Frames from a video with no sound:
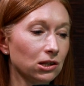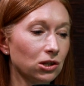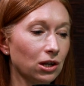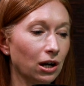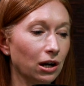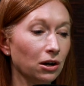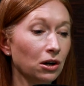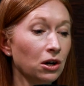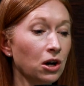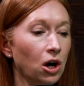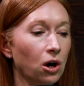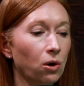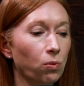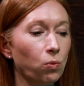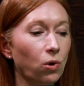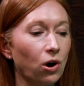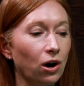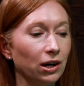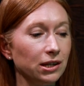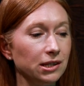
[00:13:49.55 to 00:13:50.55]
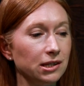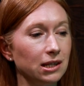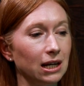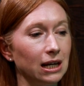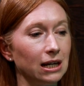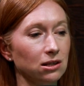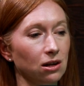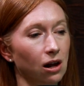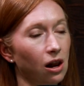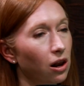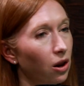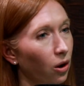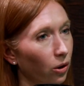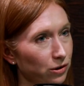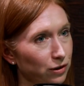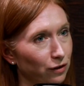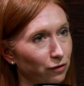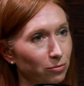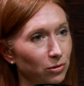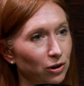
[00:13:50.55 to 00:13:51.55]
So what I see is a
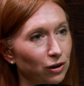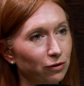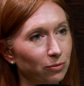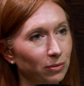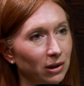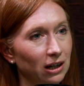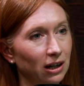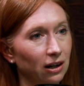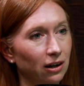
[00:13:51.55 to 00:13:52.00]
lot of movement,